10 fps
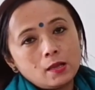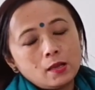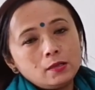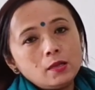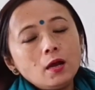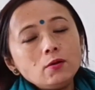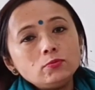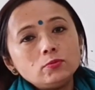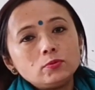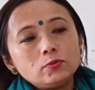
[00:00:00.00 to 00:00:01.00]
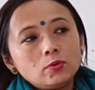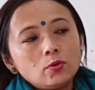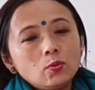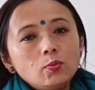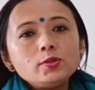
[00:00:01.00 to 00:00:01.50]
Now,
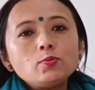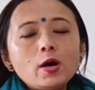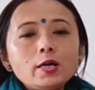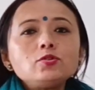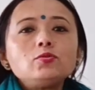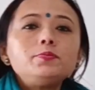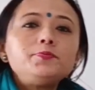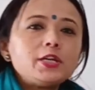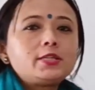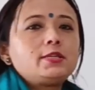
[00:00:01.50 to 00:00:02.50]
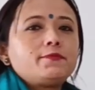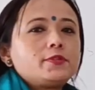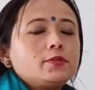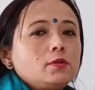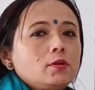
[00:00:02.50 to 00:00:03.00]
with what
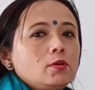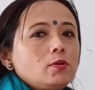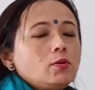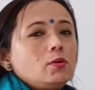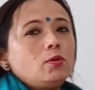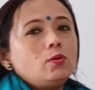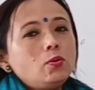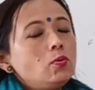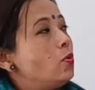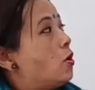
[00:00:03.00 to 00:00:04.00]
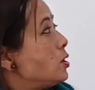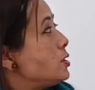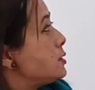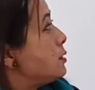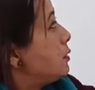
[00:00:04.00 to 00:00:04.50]
objectives
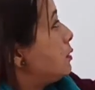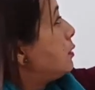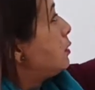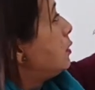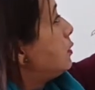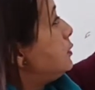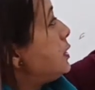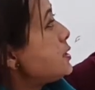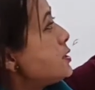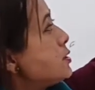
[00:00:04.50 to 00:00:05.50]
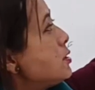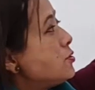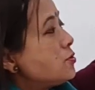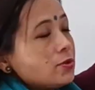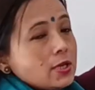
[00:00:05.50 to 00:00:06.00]
was this
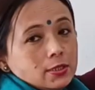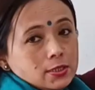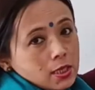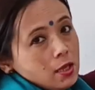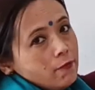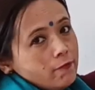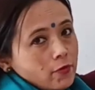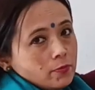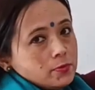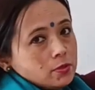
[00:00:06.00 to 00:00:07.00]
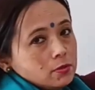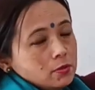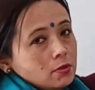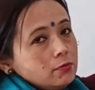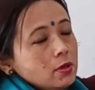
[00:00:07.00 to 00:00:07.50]
society formed?
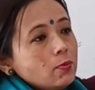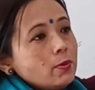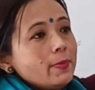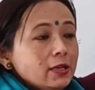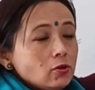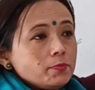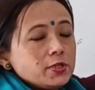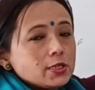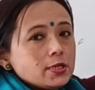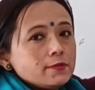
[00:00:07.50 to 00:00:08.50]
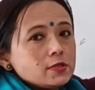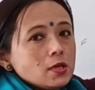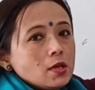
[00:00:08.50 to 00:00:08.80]
Now, there were many objectives.